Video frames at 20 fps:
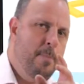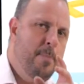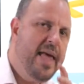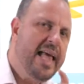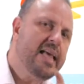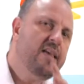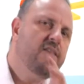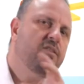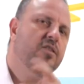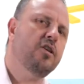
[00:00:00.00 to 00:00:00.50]

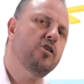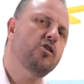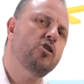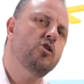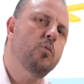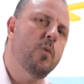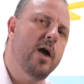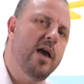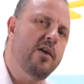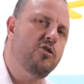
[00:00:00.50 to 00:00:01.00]
Pick a
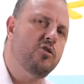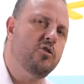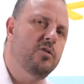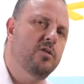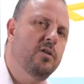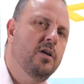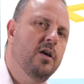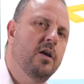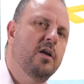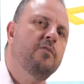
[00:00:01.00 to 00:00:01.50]

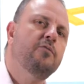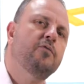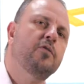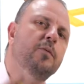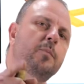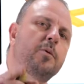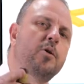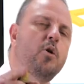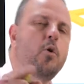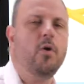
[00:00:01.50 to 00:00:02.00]
situation
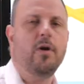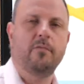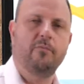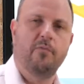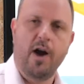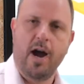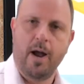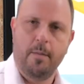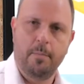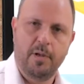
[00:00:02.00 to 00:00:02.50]
from your
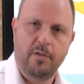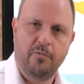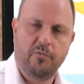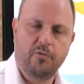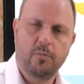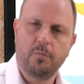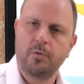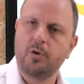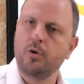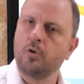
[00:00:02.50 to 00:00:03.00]
environment,
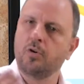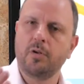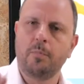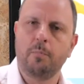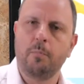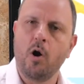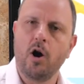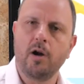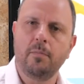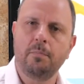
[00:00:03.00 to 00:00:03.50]
from your
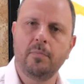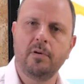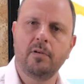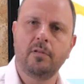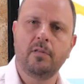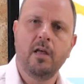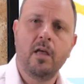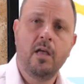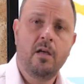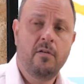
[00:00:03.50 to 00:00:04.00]

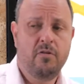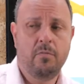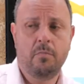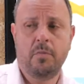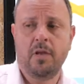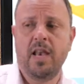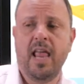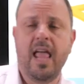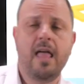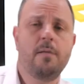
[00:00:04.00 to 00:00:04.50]
department,
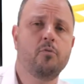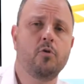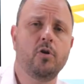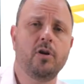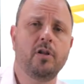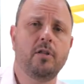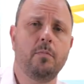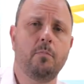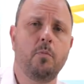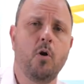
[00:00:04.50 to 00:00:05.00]
from the
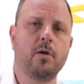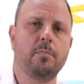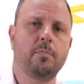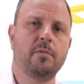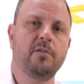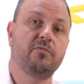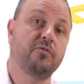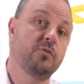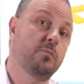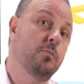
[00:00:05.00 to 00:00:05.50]
neighboring
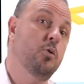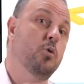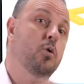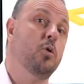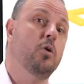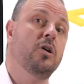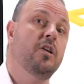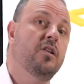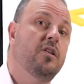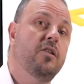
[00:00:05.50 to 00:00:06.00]
department, from
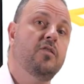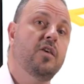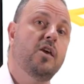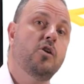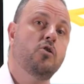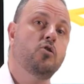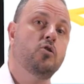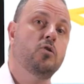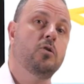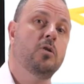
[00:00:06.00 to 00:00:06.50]
your
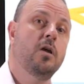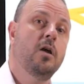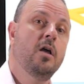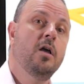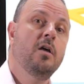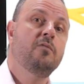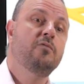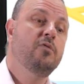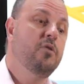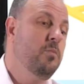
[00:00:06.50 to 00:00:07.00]
organization,
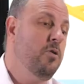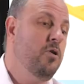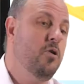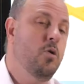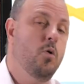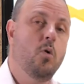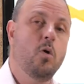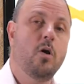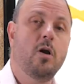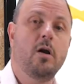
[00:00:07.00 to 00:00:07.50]
from
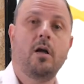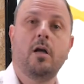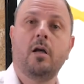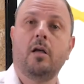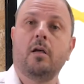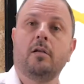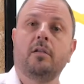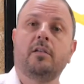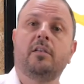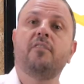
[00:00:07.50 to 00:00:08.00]
your
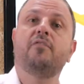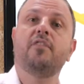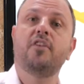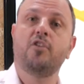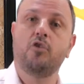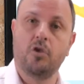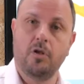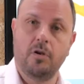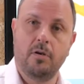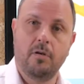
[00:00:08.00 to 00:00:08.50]

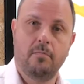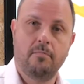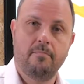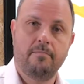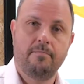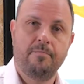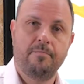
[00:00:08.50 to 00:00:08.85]
division.